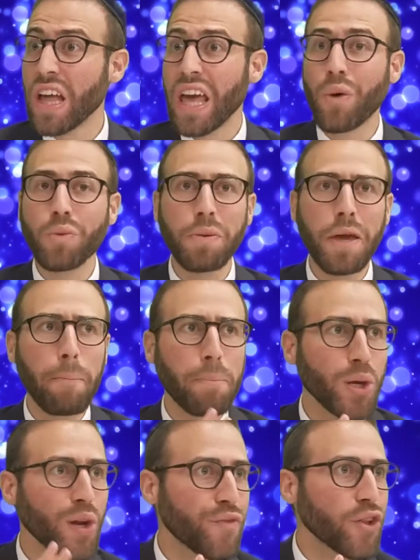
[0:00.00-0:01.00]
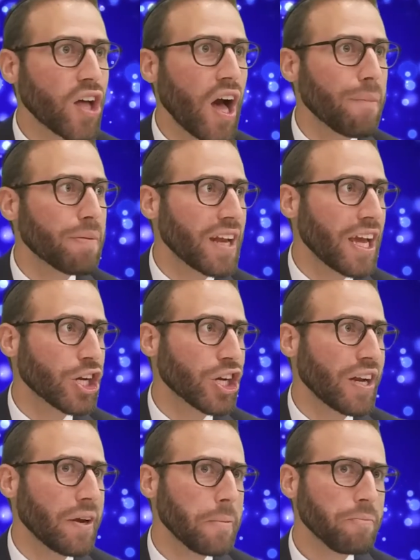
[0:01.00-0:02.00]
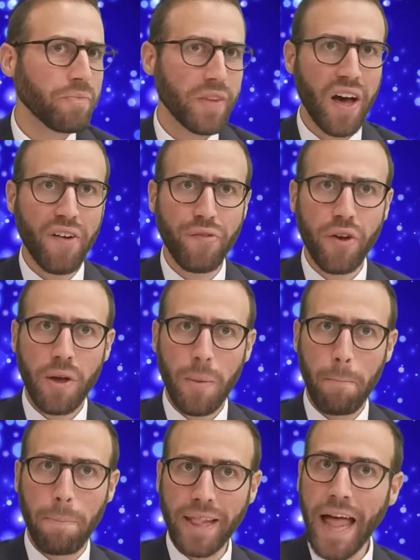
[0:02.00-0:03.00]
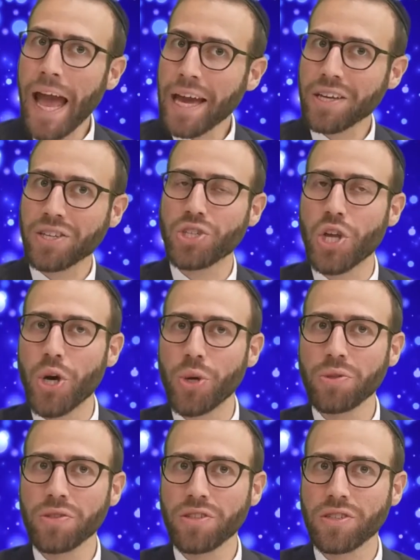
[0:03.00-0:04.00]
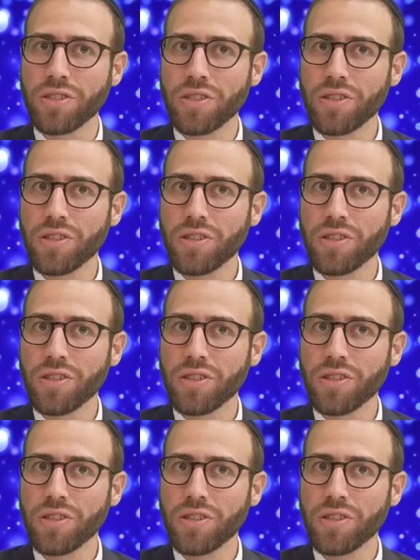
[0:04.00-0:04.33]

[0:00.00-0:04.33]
it would be a beautiful combination of black stones